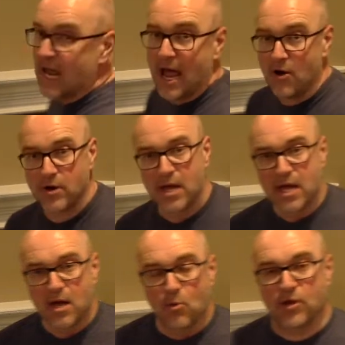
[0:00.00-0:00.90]
down
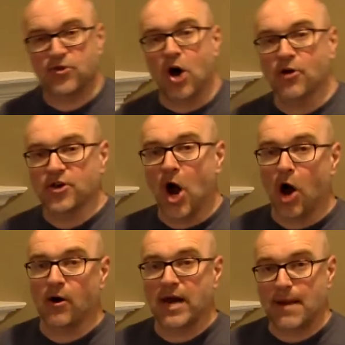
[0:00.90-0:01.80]
what's called an
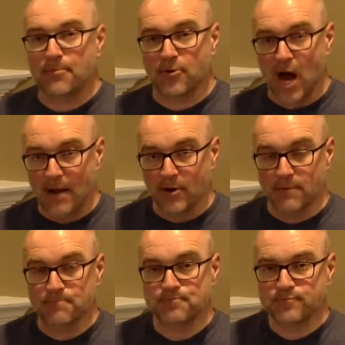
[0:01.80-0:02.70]
RNA primer.
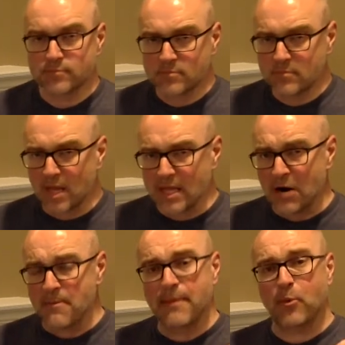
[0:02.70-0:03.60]

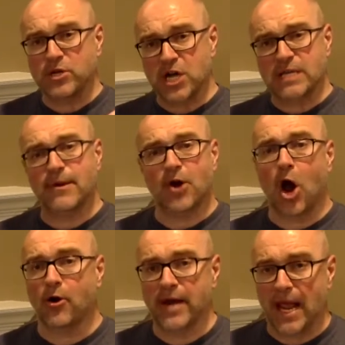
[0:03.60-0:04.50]
Now remember, we talked about
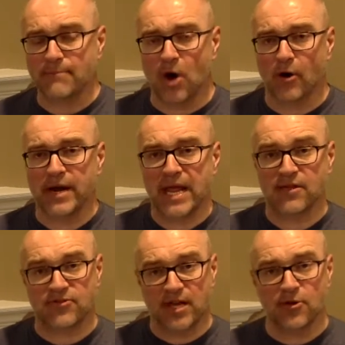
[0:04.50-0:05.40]
RNA. RNA
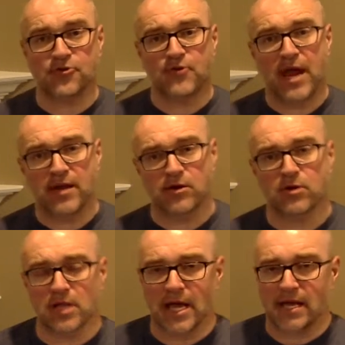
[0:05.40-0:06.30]
is single-stranded
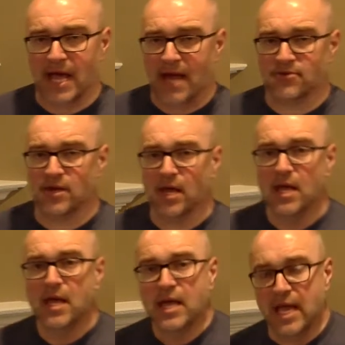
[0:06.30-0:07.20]
nucleic acid.
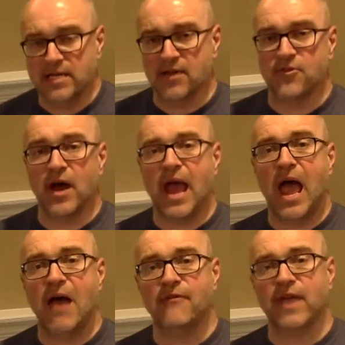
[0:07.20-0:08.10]
It does not
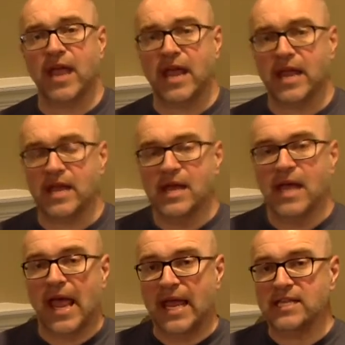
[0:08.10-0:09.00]
have a
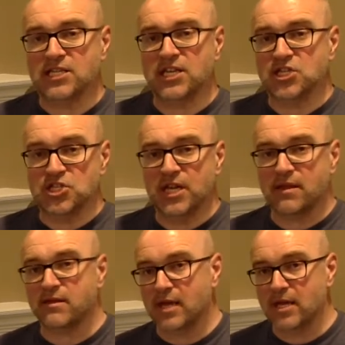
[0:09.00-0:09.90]

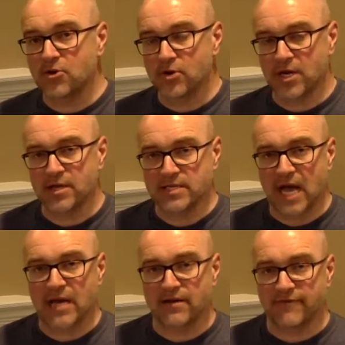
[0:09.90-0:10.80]
ATGC
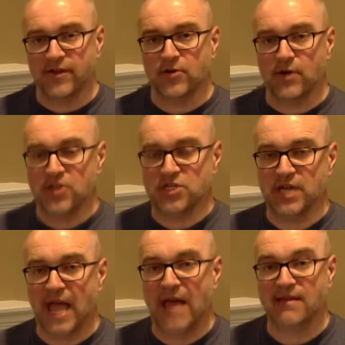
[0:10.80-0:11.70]
nucleotide configuration. It
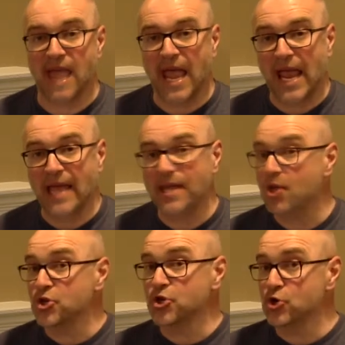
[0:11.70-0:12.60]
has
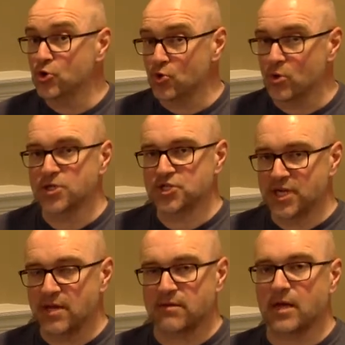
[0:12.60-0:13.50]

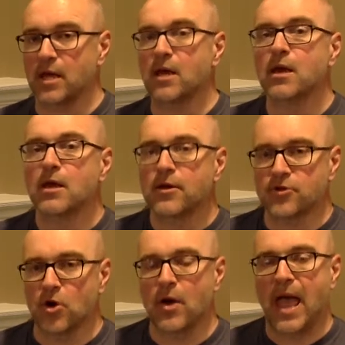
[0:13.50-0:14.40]
AUGC,
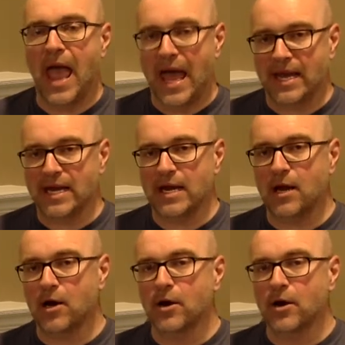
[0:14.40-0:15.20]
so adenine,